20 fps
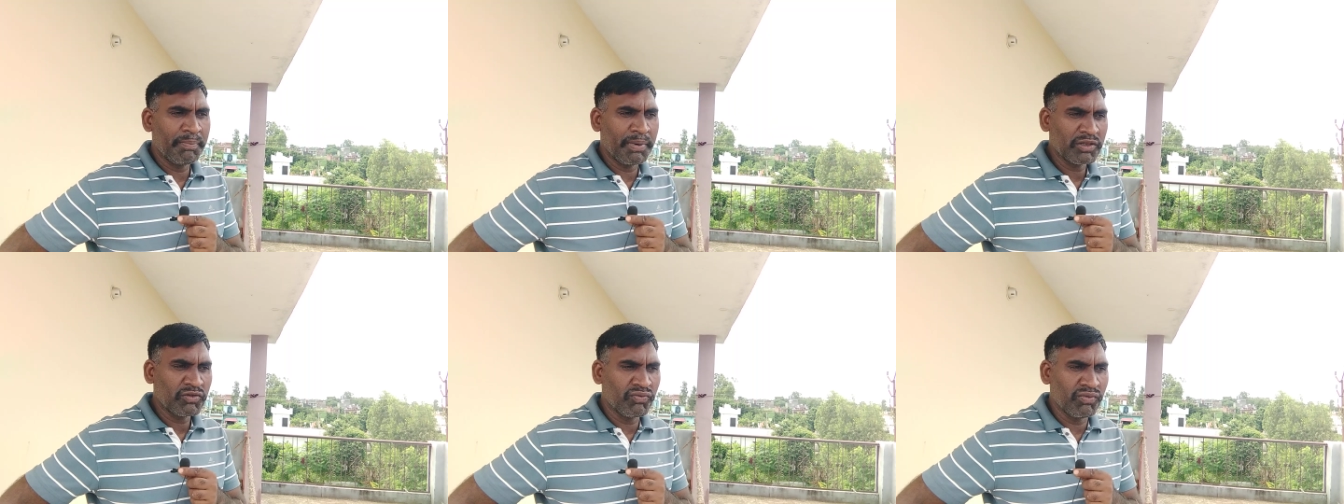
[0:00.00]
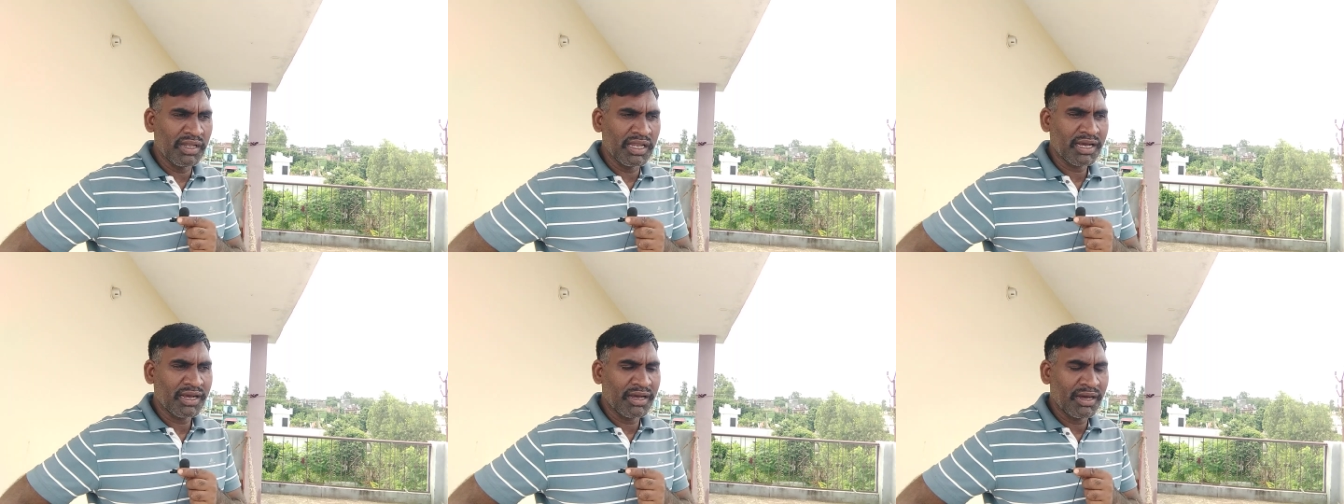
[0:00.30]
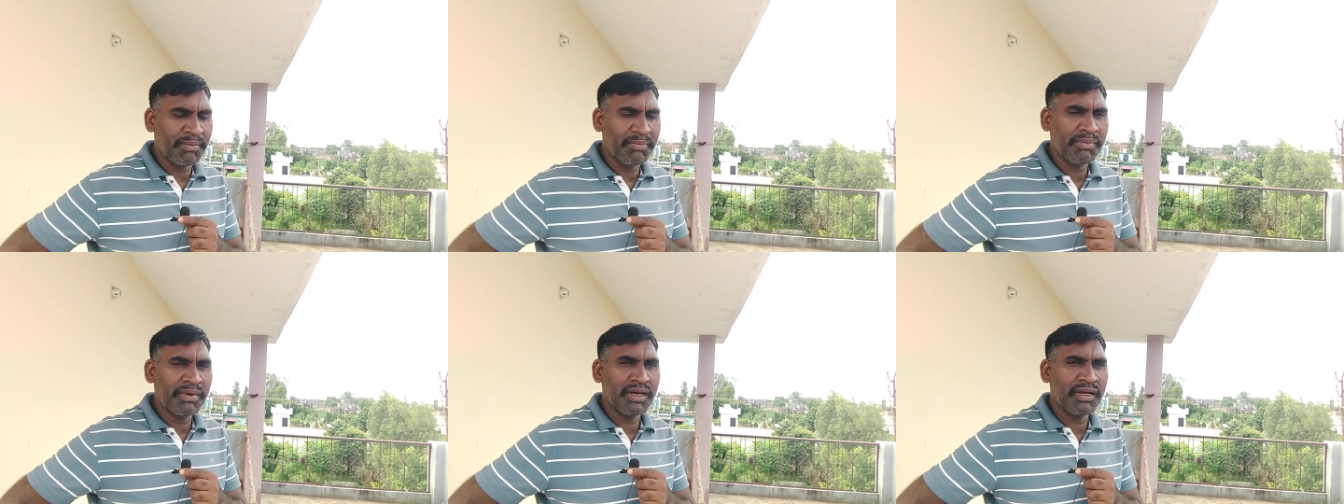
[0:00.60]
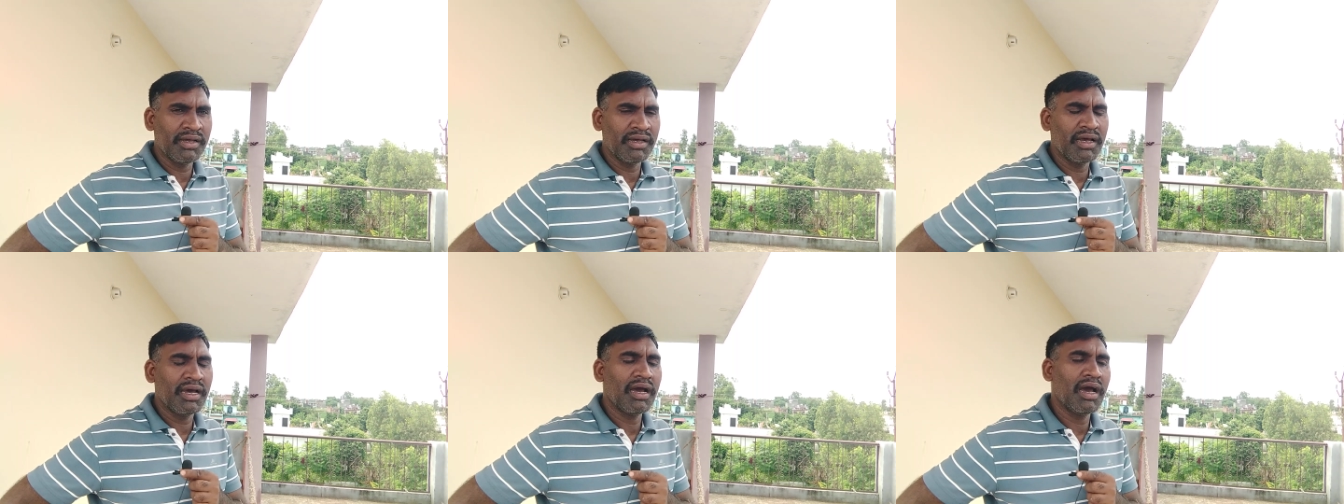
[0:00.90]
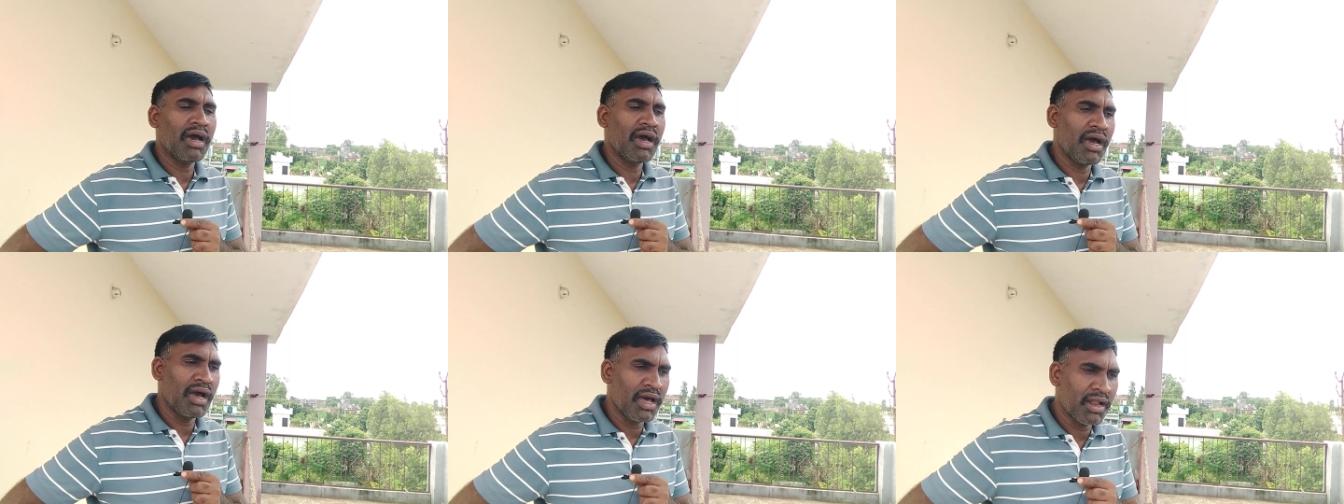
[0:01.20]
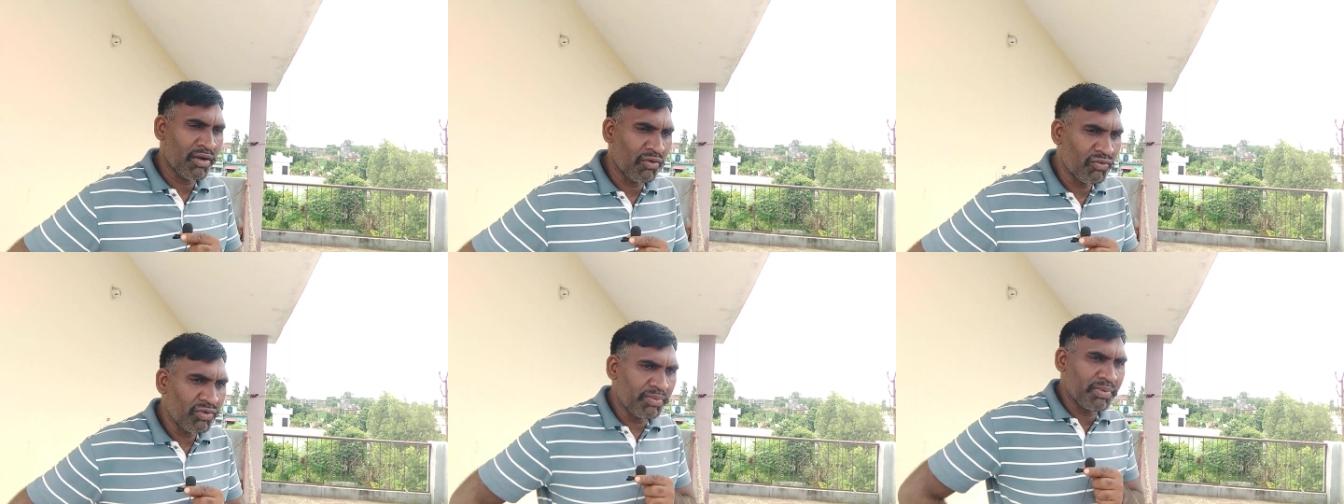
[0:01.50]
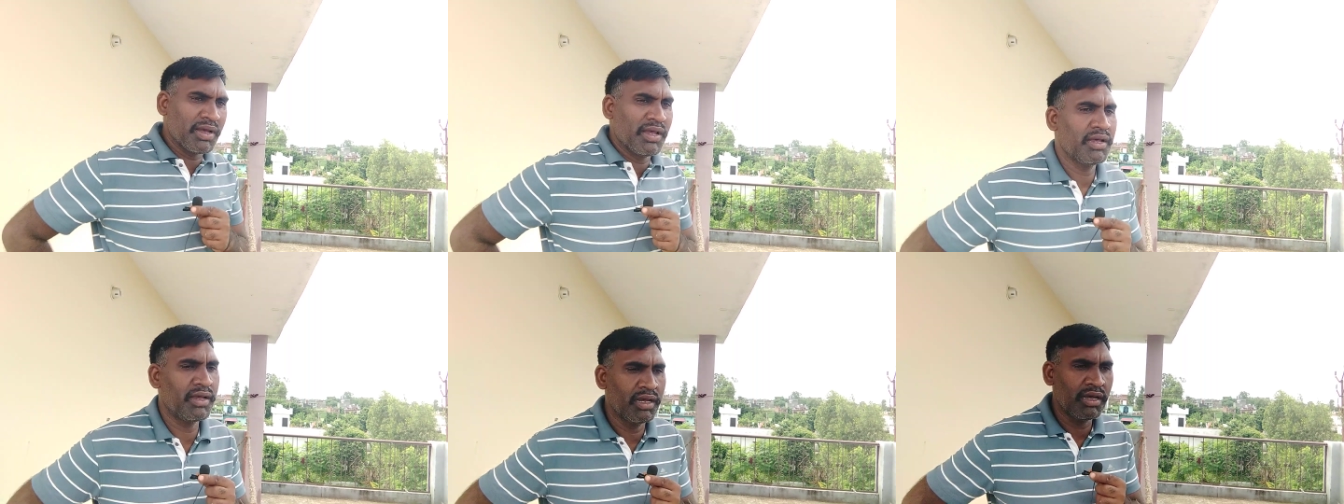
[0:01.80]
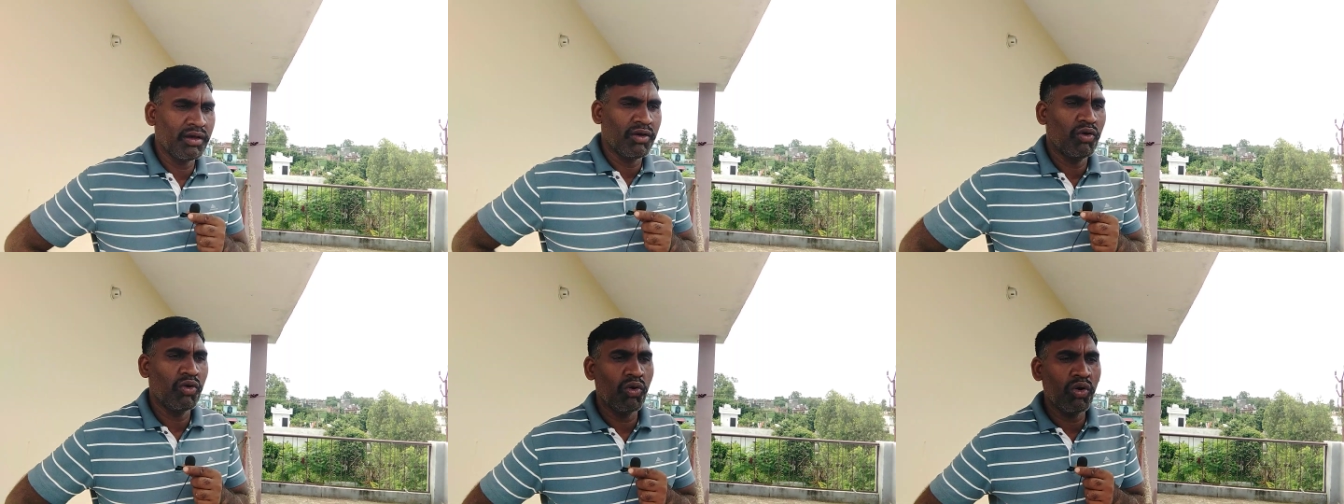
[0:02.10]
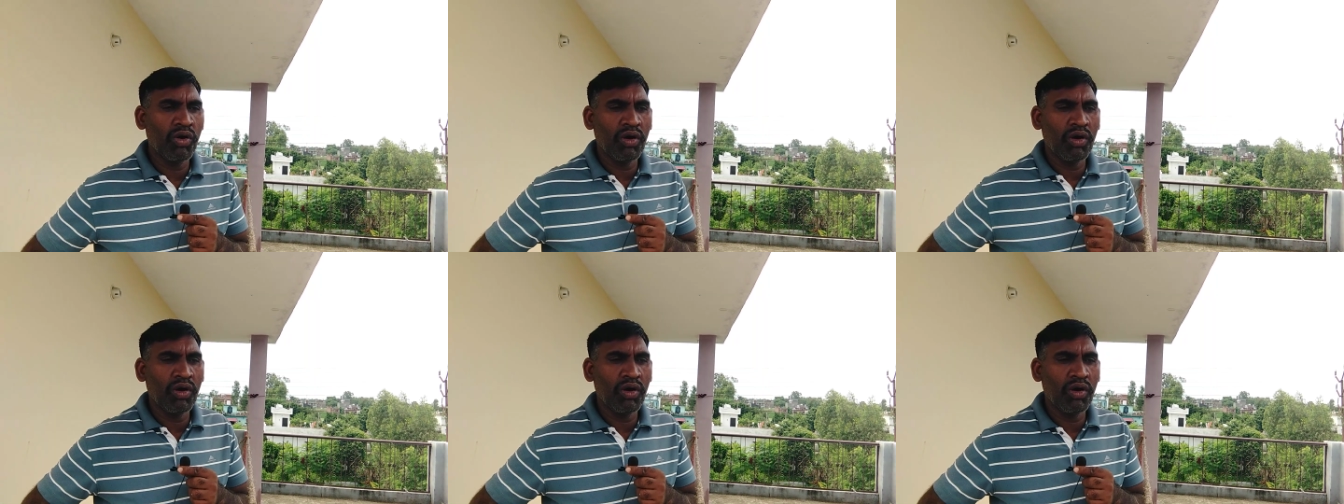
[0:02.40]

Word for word: bus will come uh, around uh,